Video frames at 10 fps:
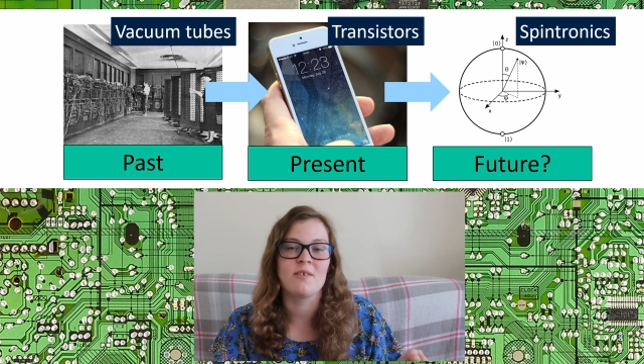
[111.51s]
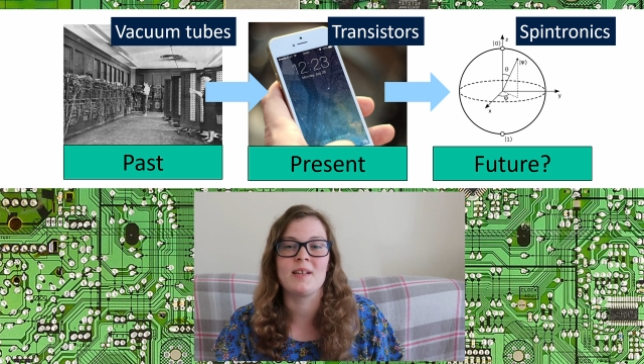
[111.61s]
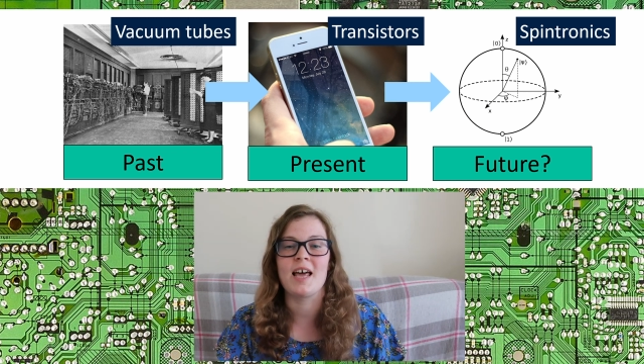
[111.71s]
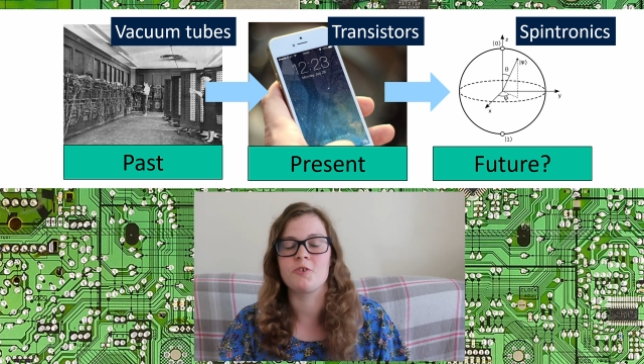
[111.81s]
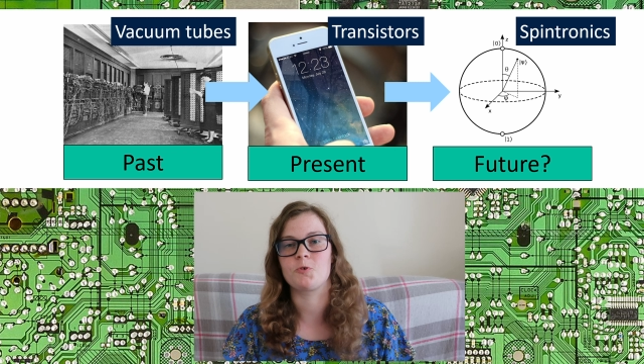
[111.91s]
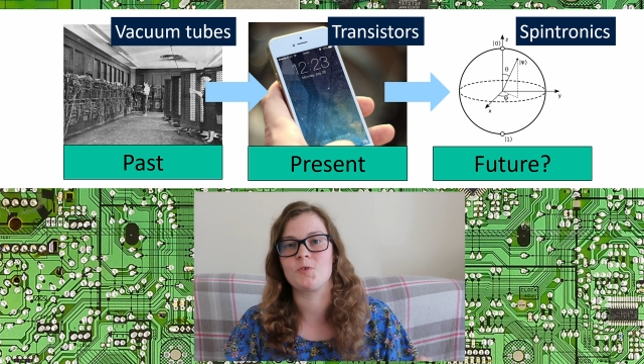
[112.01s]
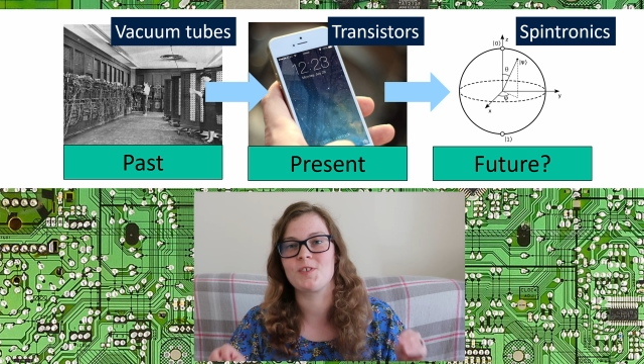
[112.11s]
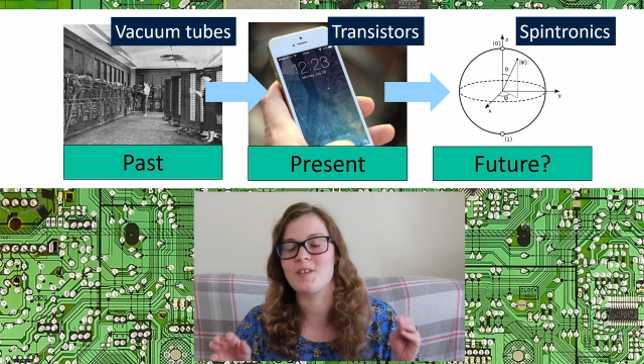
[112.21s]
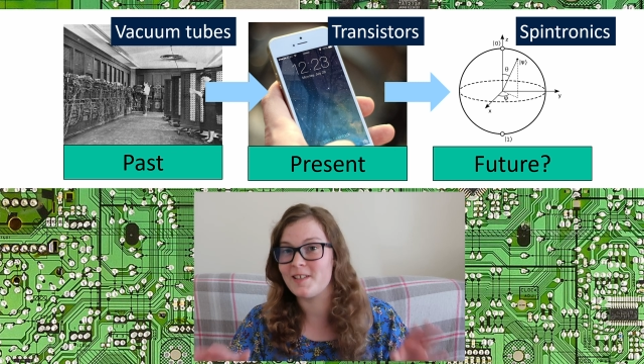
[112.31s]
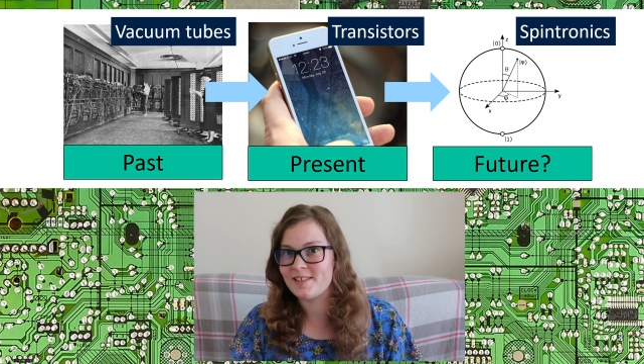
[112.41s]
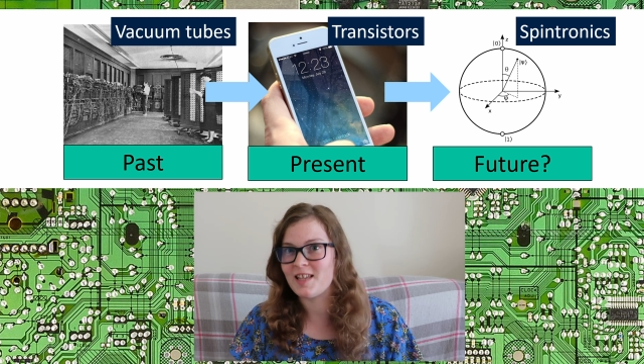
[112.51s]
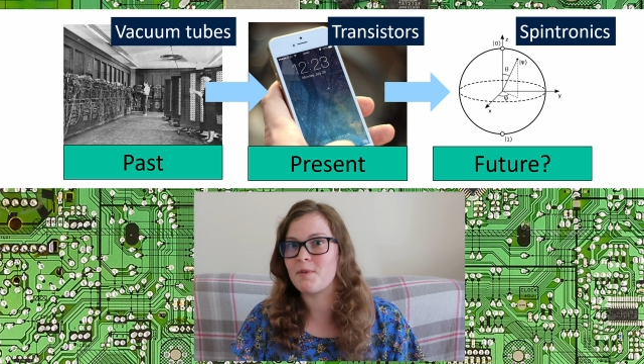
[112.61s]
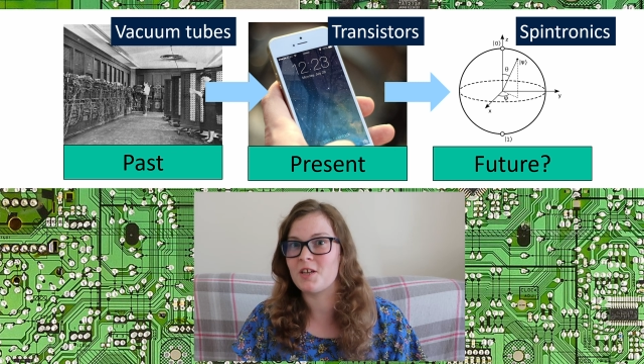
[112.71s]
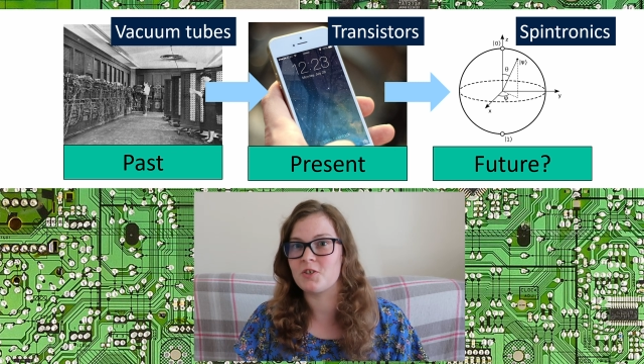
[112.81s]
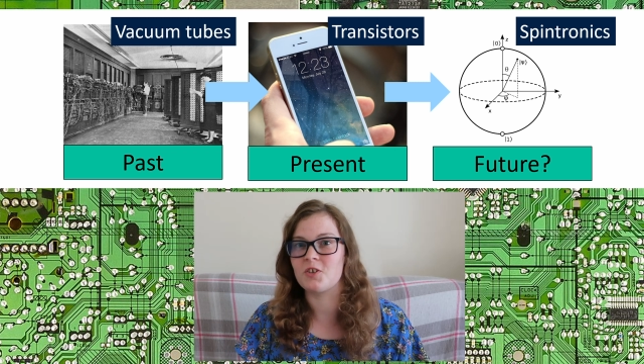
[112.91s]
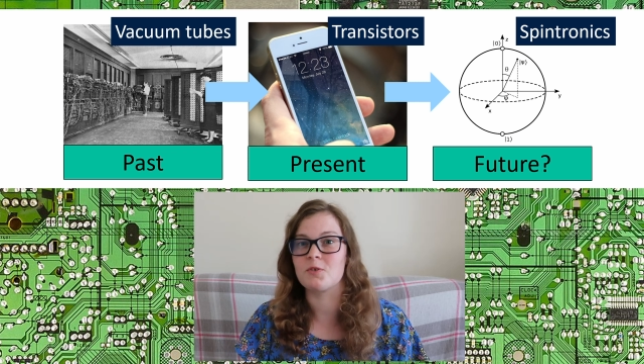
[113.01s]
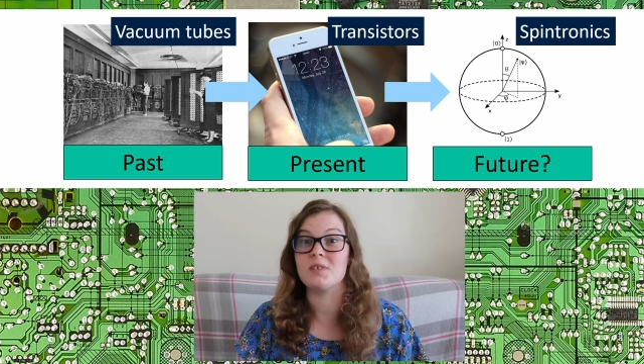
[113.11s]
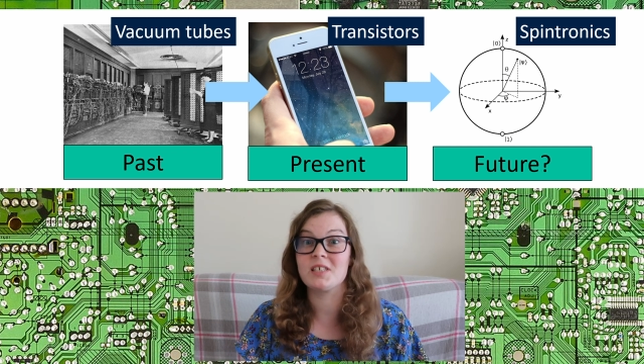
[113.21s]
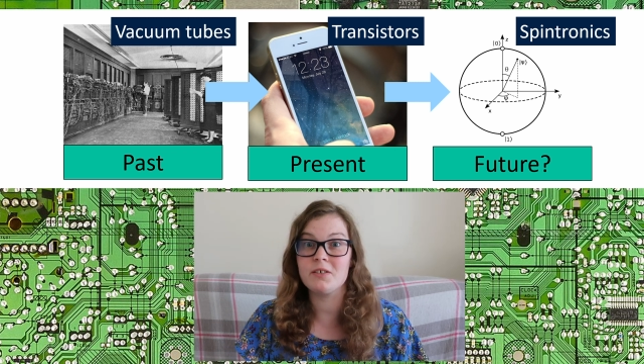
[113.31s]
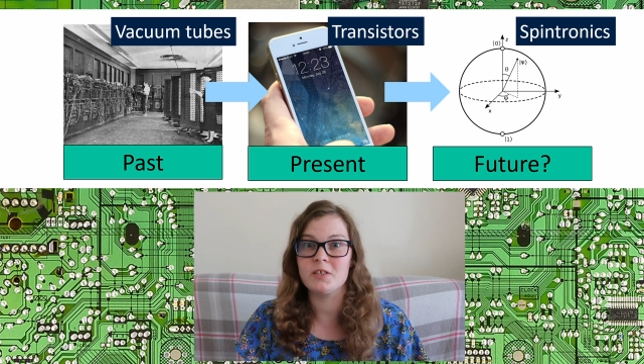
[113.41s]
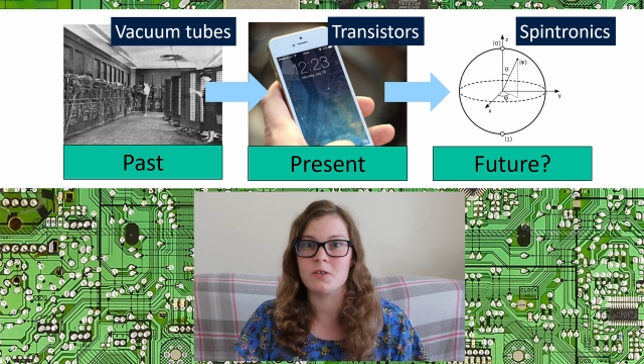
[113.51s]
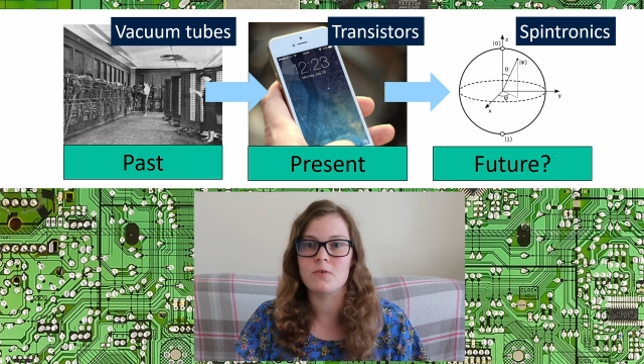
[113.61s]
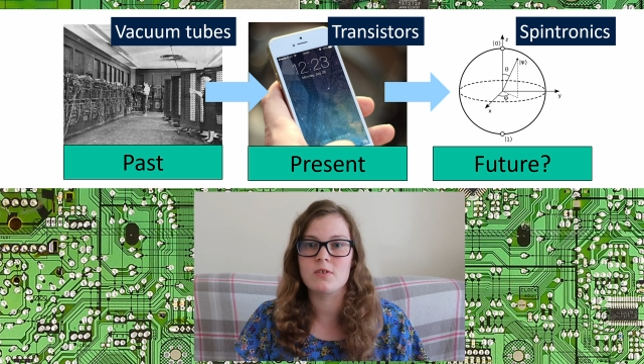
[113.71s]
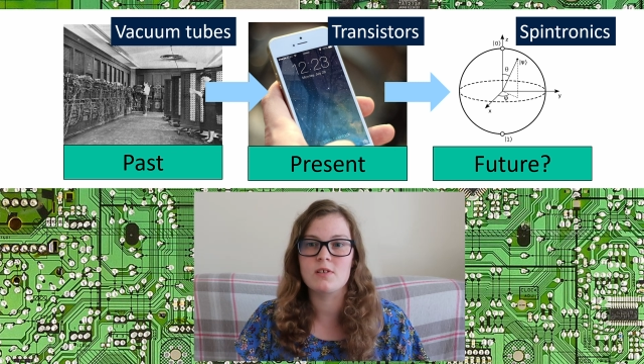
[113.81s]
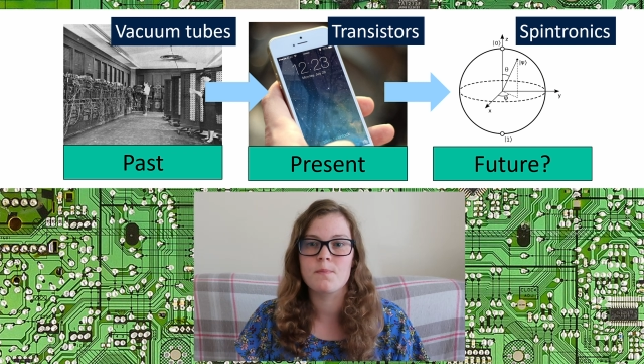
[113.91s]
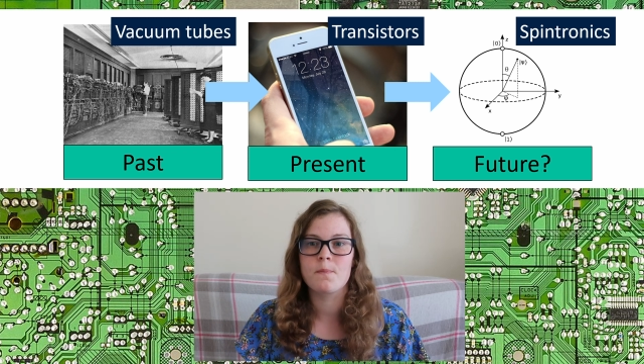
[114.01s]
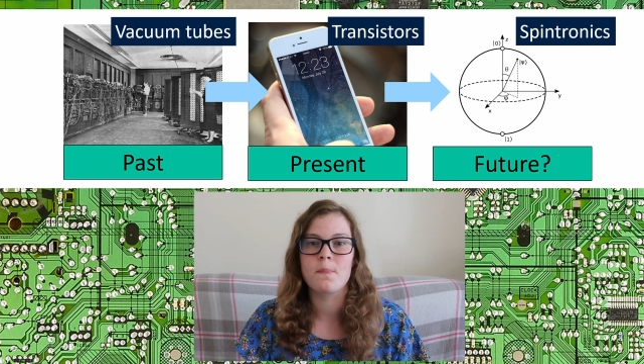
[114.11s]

of electrons in semiconductor materials.